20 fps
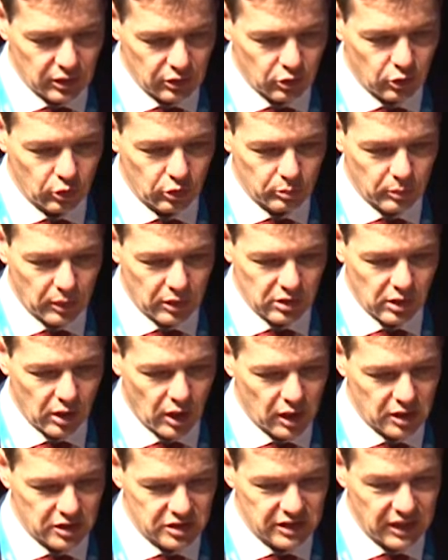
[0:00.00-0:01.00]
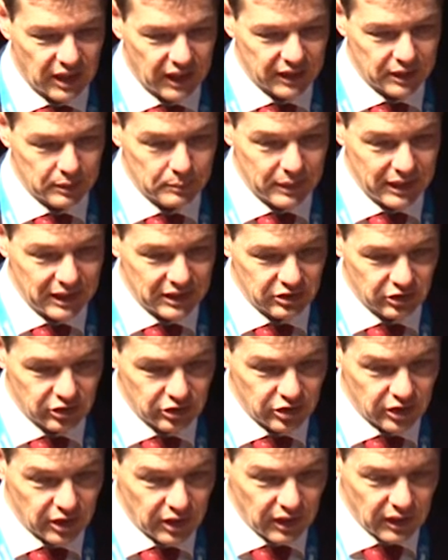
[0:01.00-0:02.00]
Talk about the large diameters,